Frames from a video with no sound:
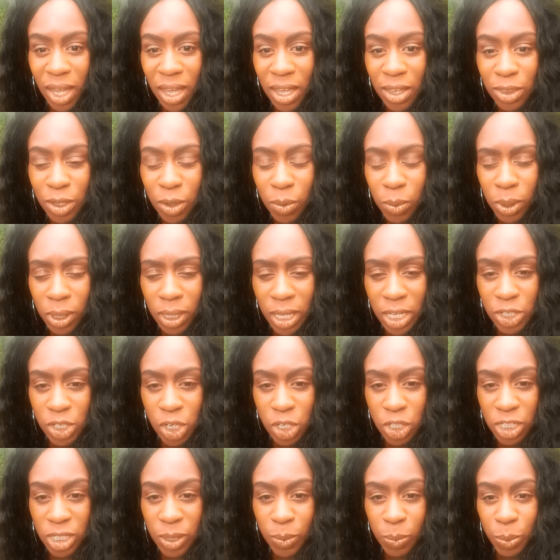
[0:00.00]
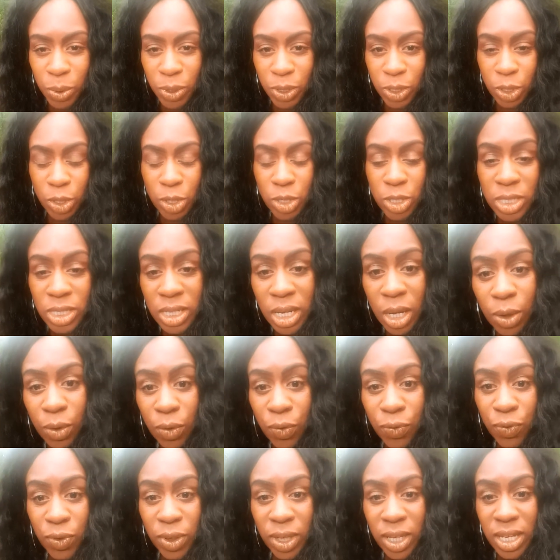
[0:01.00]
the relationship with
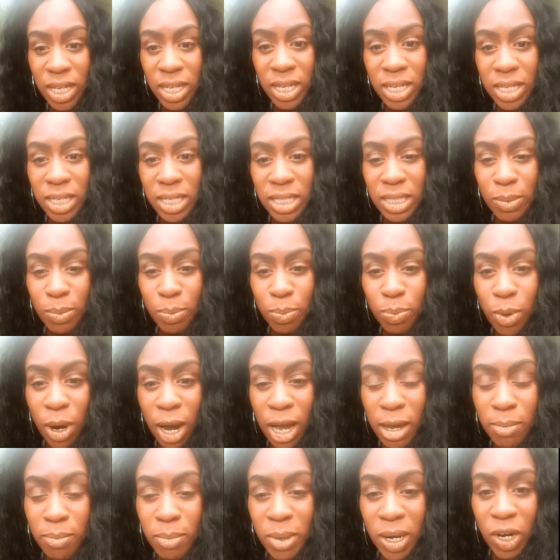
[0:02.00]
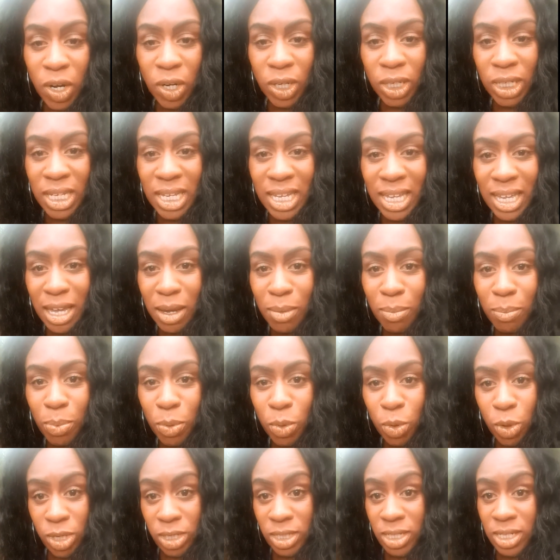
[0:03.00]
yourself is primarily
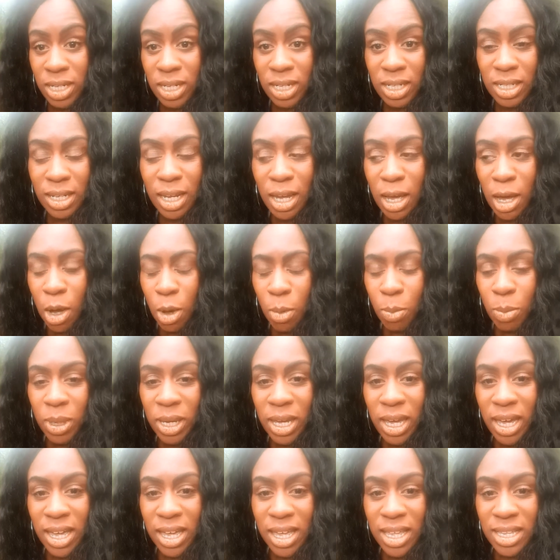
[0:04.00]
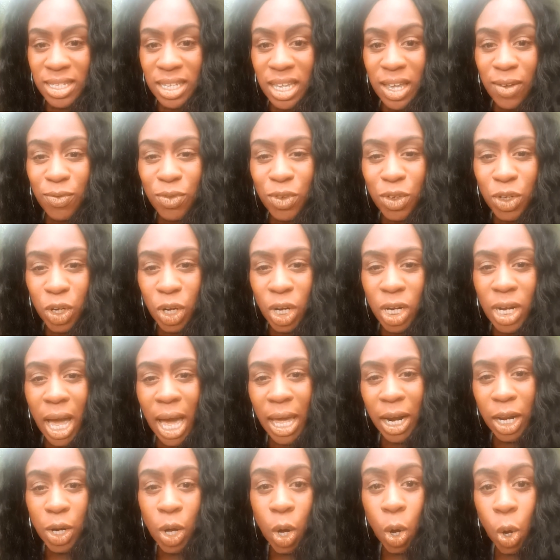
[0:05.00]
important. Because if you're
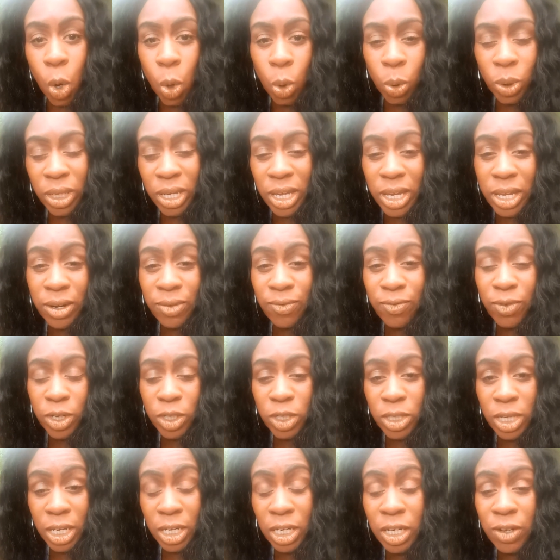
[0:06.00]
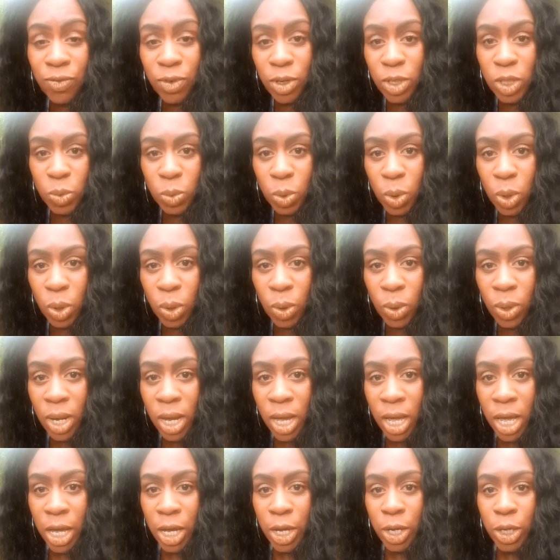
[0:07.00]
not a whole individual,
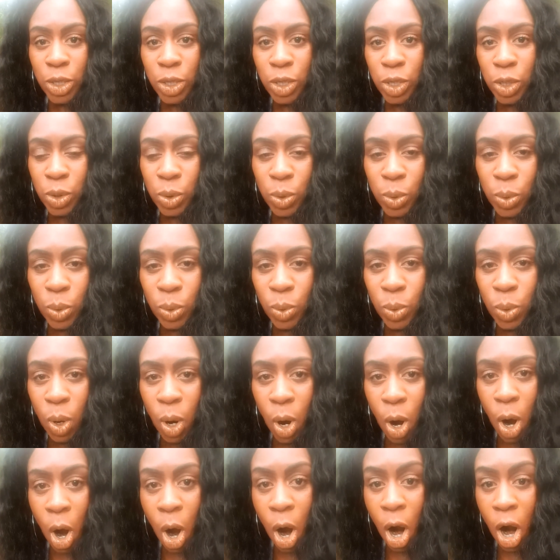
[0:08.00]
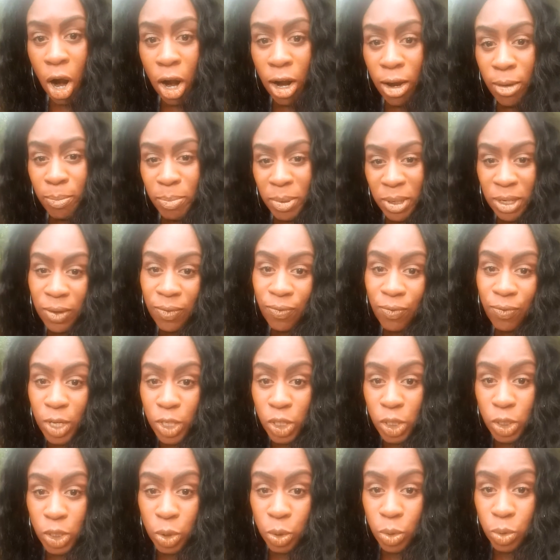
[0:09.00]
you are
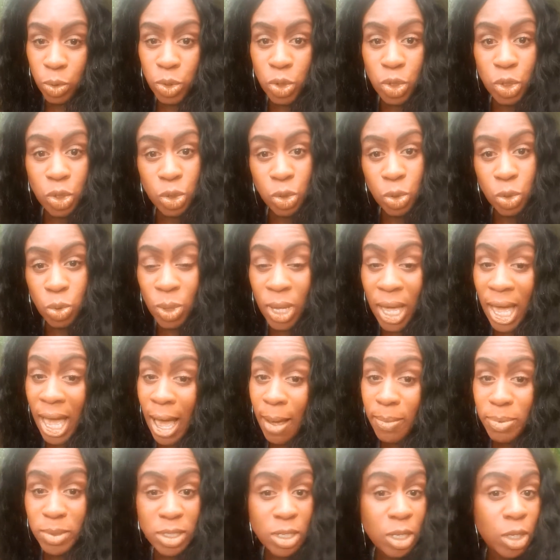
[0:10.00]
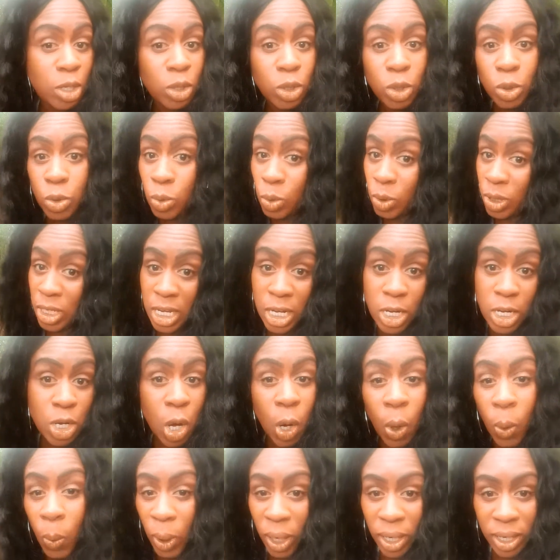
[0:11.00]
beneficial to absolutely
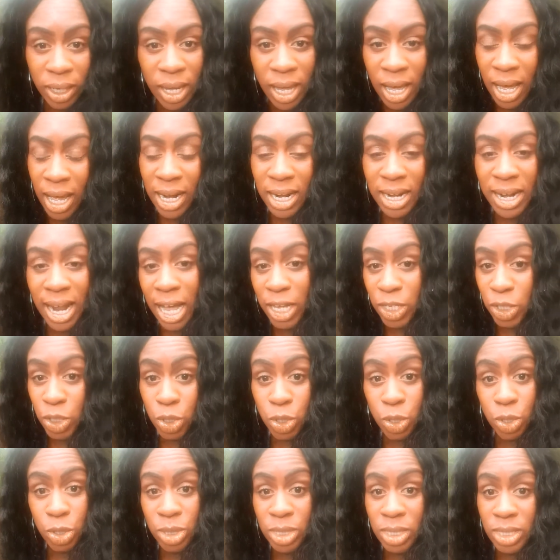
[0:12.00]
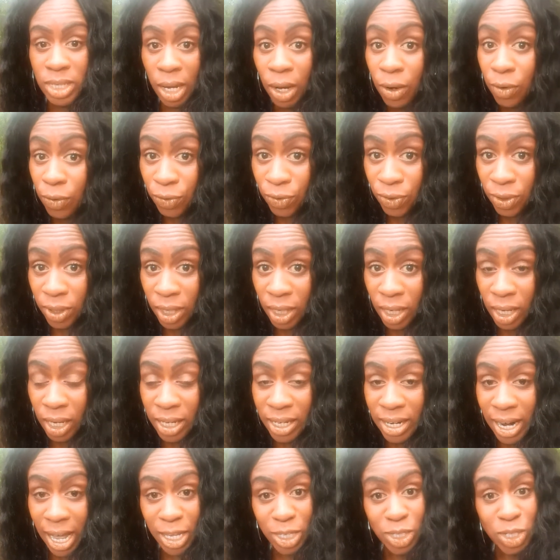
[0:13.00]
no one. Not to yourself,
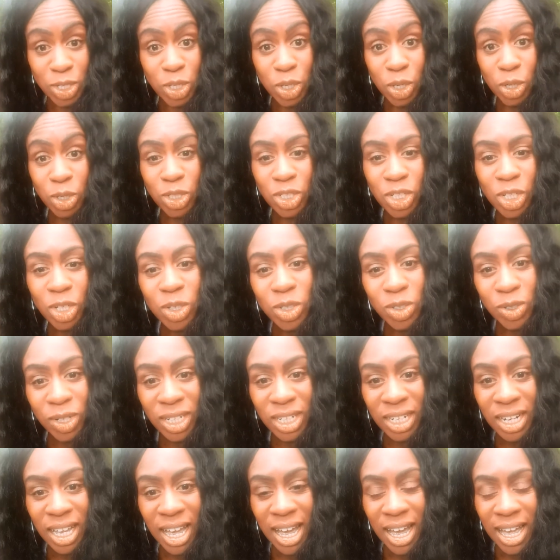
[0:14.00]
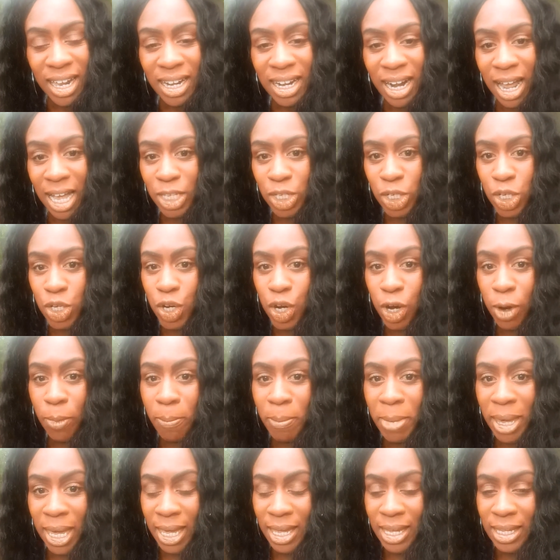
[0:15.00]
not to your children, not to your
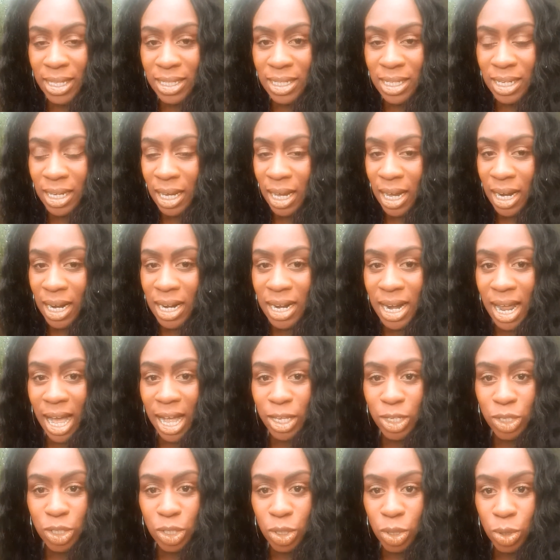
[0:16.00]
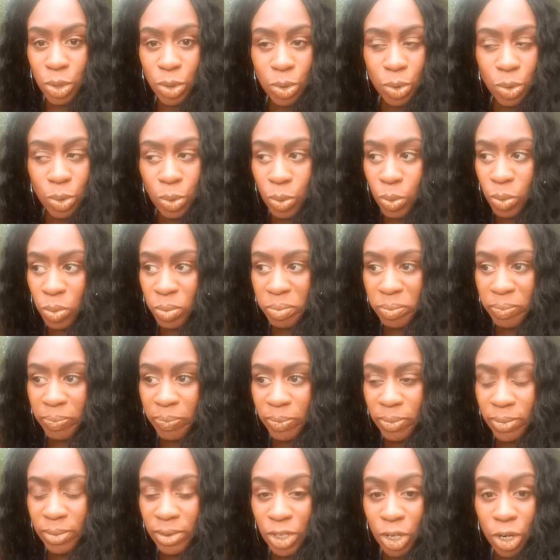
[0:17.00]
mate, not to
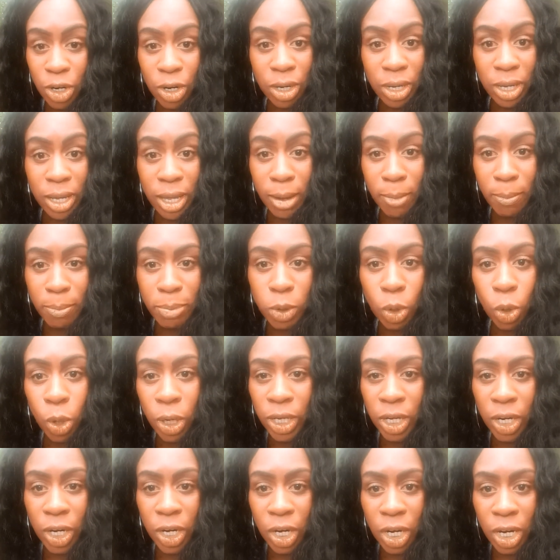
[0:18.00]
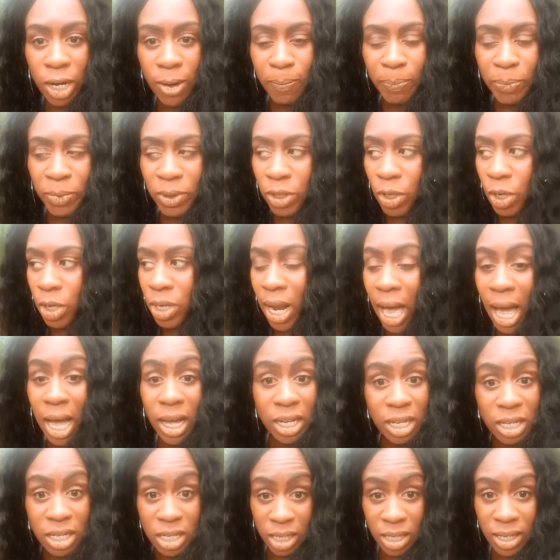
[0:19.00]
your employer. You're
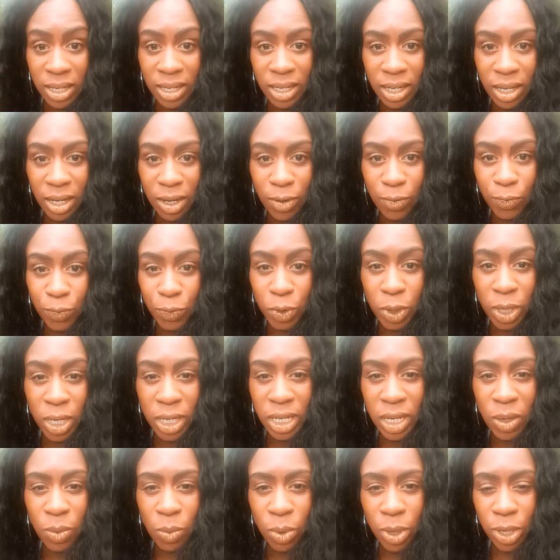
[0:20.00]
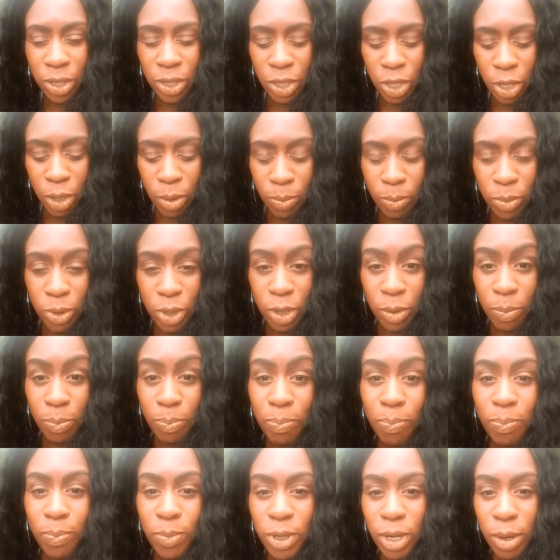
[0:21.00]
not good for anyone. You're
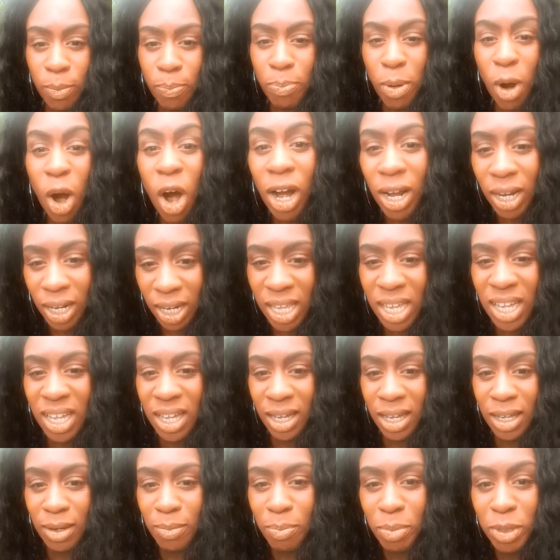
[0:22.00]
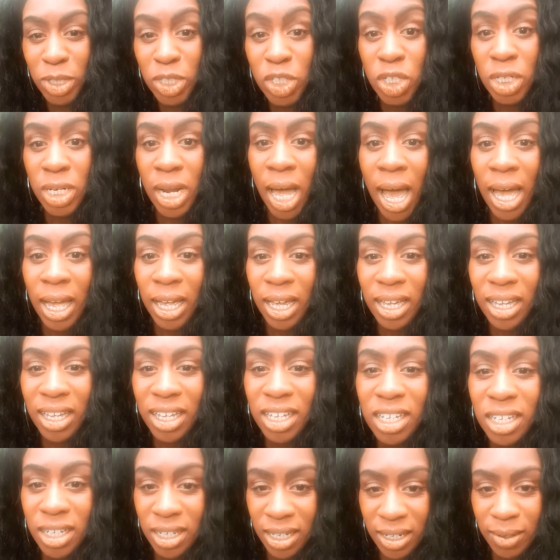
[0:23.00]
partly good, but you're not
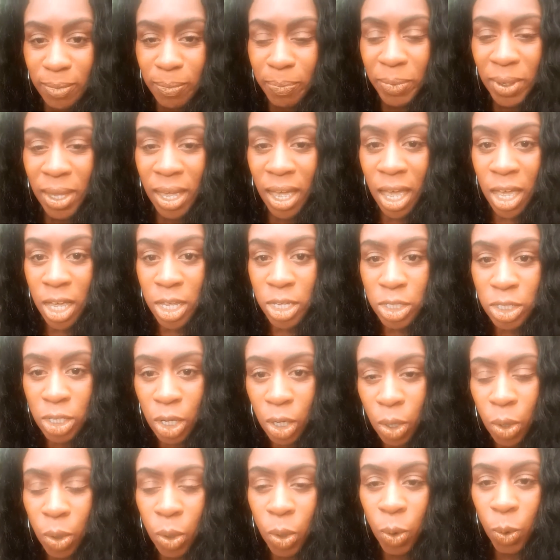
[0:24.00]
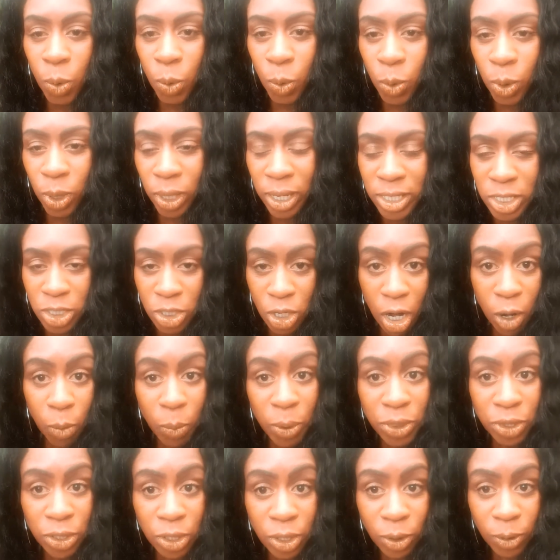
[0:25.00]
good. So let's start
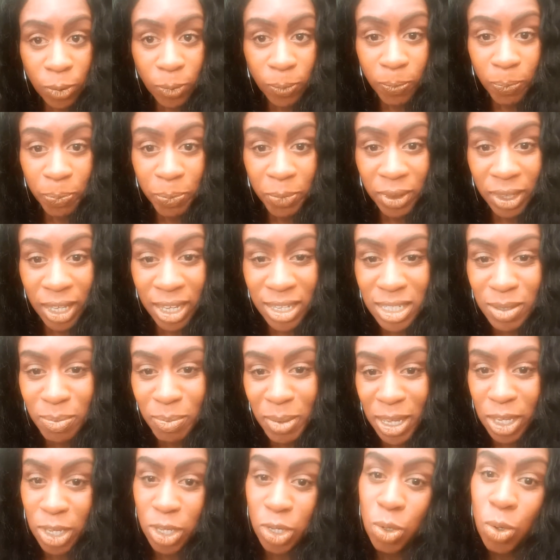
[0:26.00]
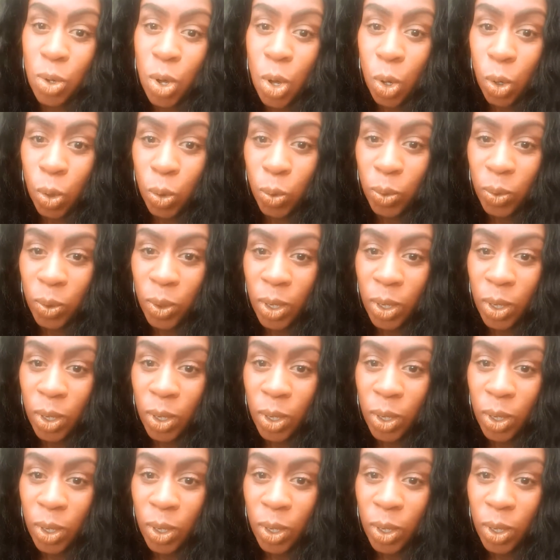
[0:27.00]
with you. Let's make you whole.